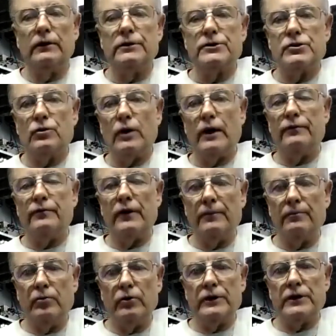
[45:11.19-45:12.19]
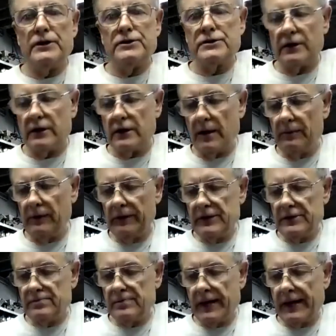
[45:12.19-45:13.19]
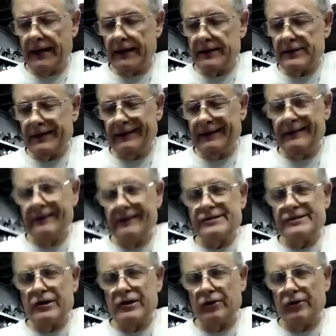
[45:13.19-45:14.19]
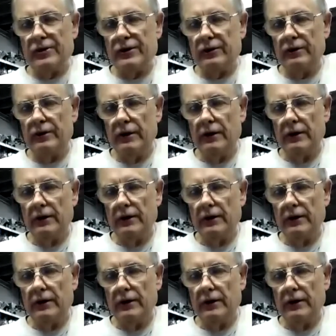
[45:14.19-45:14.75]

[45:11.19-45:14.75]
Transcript: So I, I put this a couple of these bags in the interior